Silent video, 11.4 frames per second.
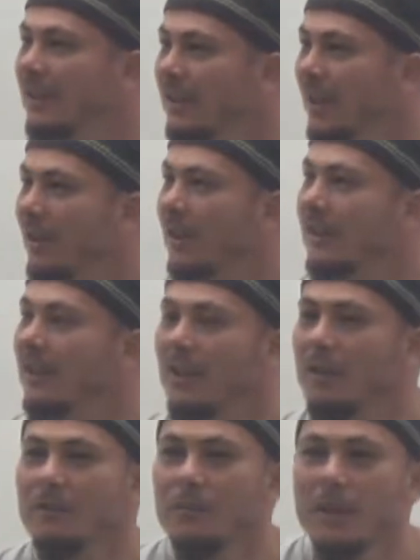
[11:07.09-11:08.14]
you know, like, they
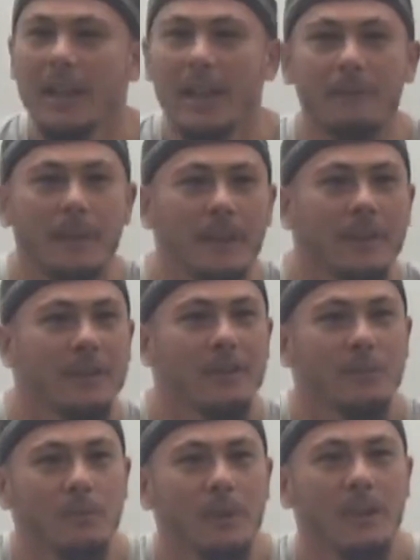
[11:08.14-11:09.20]
don't really have anything
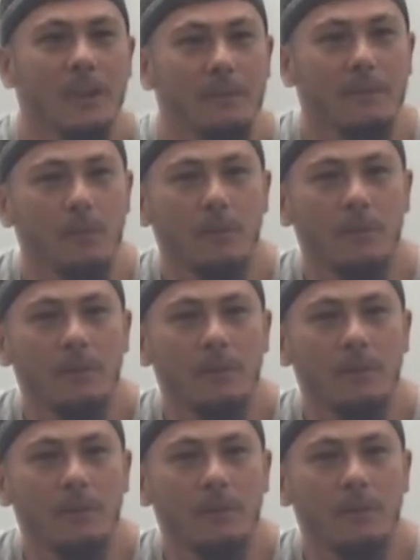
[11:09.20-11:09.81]
to really live for.